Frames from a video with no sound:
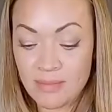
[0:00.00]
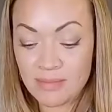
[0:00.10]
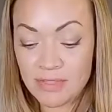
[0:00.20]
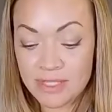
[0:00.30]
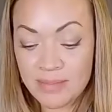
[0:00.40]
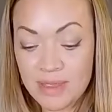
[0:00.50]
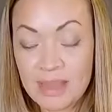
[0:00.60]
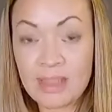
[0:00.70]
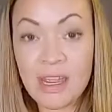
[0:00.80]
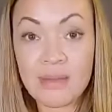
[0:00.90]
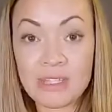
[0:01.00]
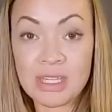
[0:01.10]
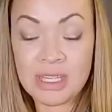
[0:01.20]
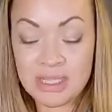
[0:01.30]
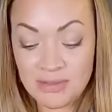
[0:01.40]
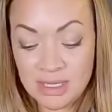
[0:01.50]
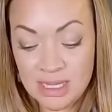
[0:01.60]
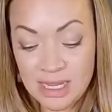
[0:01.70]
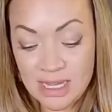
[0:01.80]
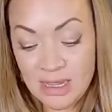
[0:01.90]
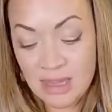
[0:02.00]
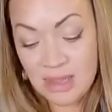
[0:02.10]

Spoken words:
just depending on how much he eats for the day.